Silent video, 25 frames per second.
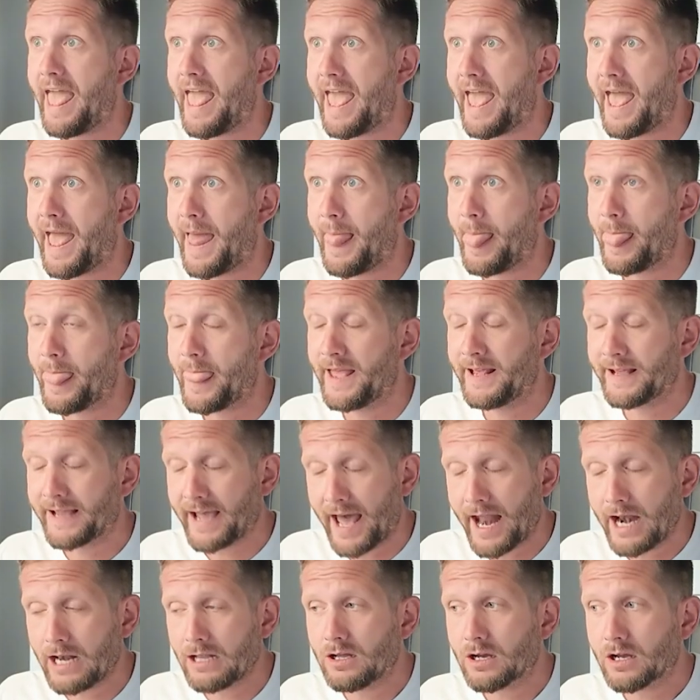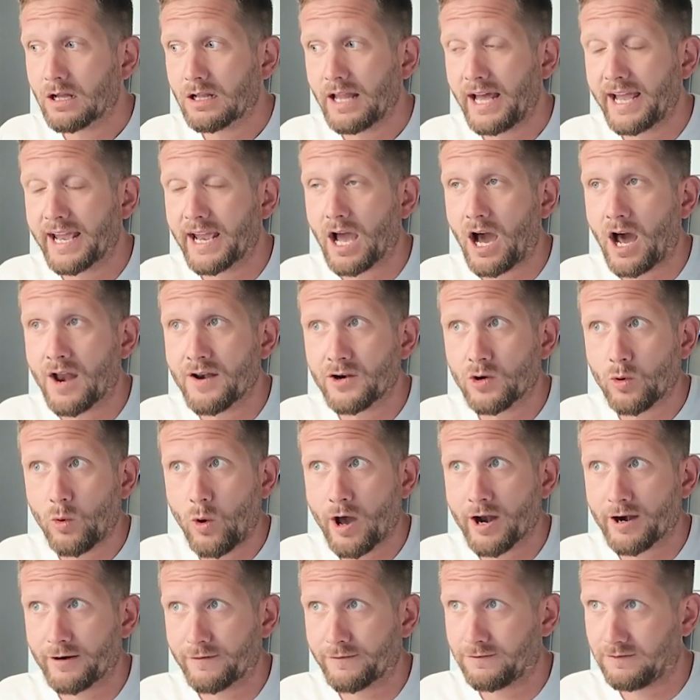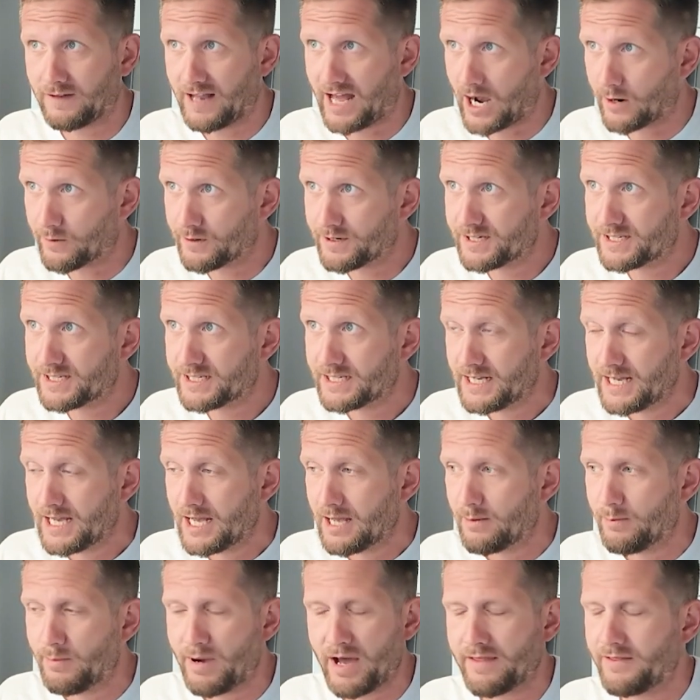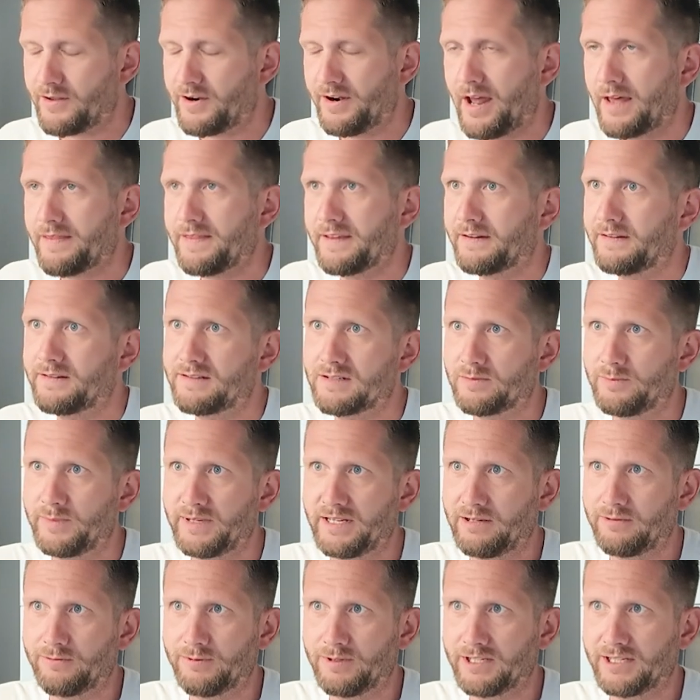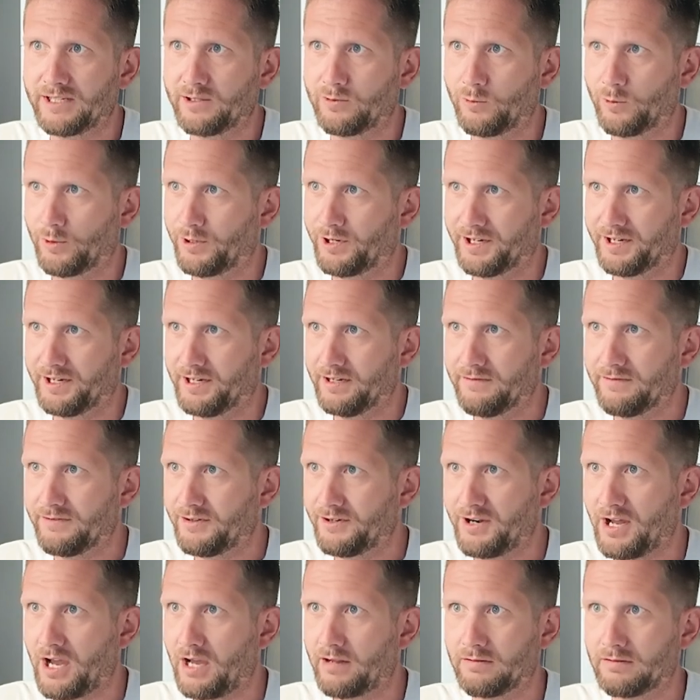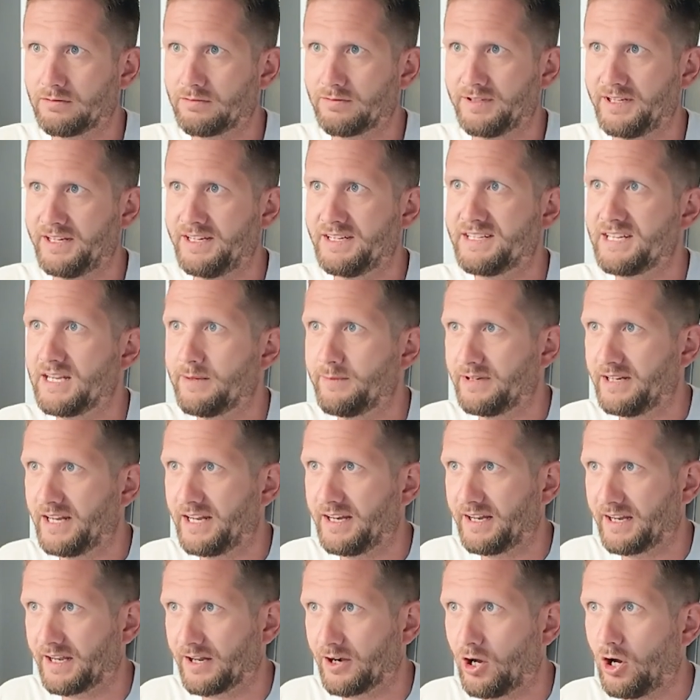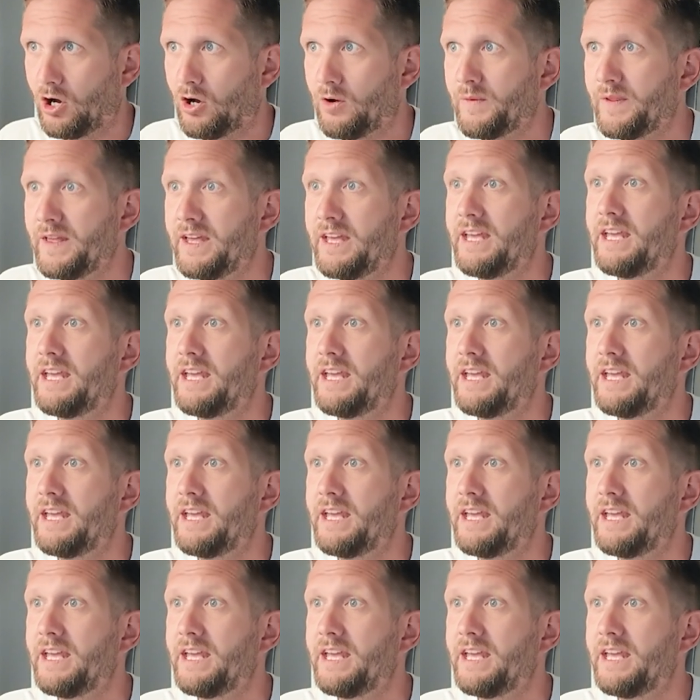And they kind of look like underwater flowers, but they're nothing to be really worried of. They're not intimidating at all.